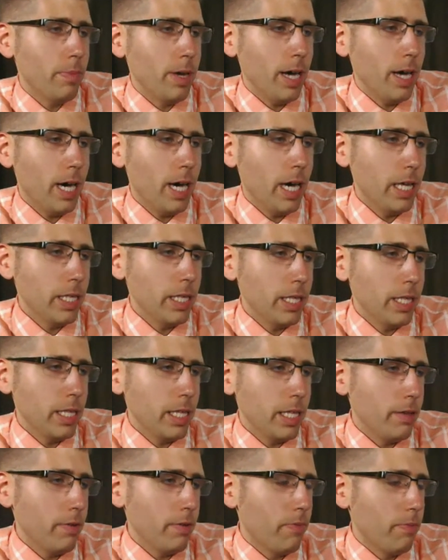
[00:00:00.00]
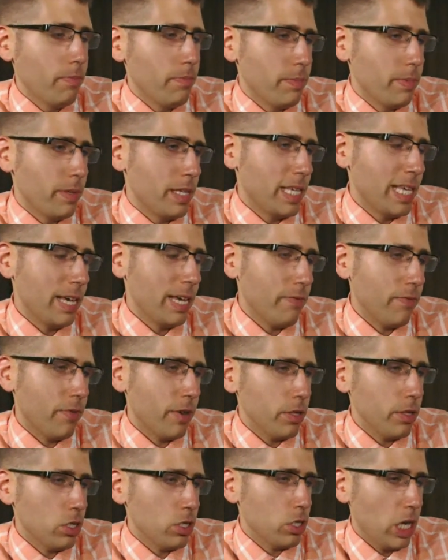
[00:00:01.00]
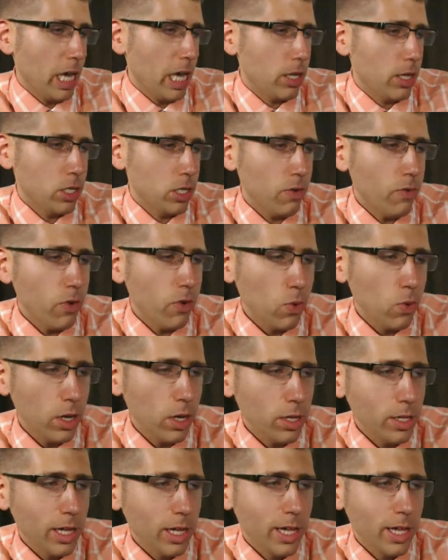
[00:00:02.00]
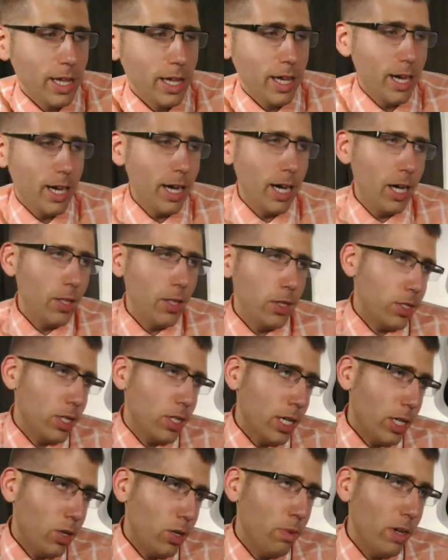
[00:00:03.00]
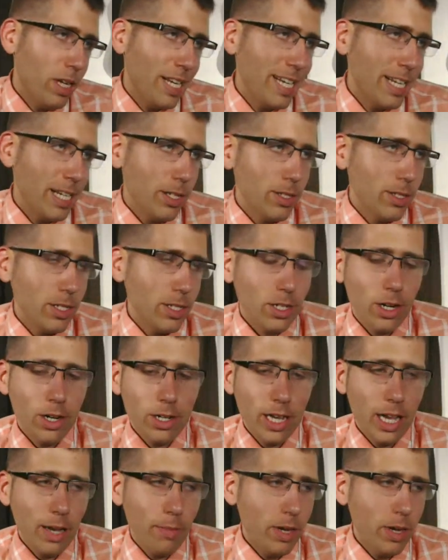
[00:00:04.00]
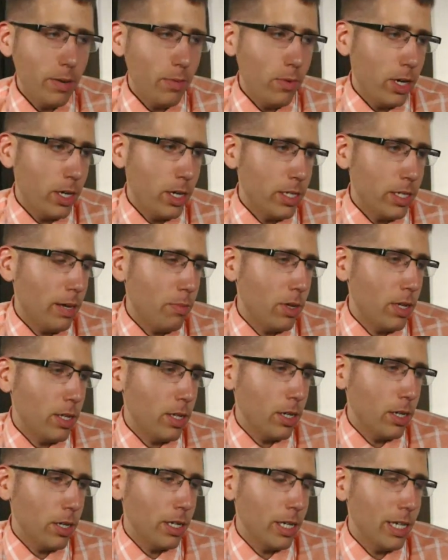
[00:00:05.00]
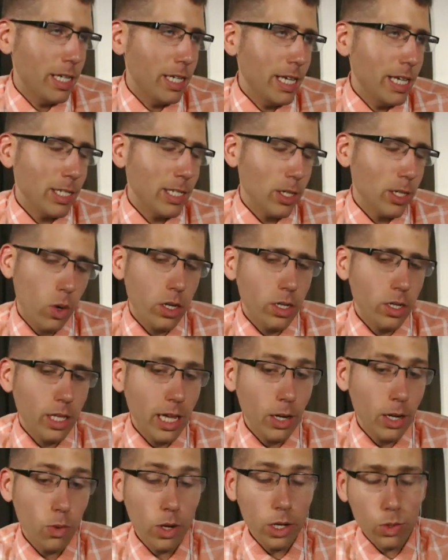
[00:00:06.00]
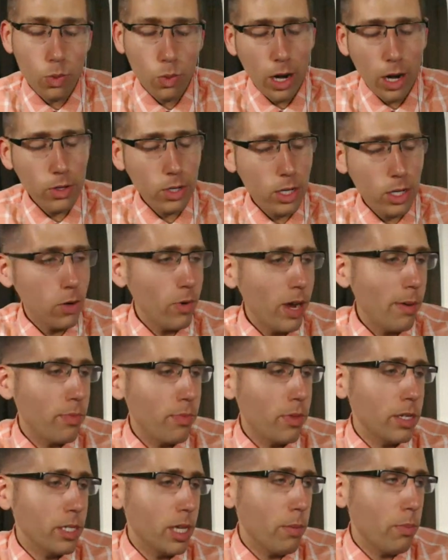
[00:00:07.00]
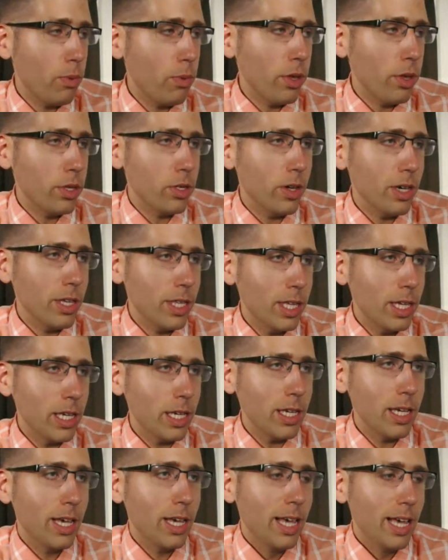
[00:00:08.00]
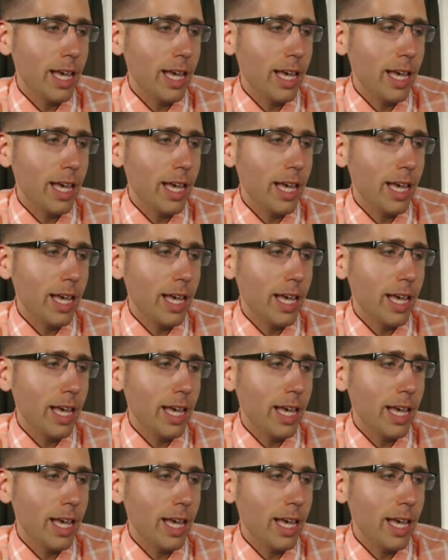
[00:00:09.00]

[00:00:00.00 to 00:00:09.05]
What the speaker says: on the Get Fearless challenge, if you will. Looks like your buddy Nicholas Cardot might want to step in here. He has a question that it was where I was going to wrap things up with, so I think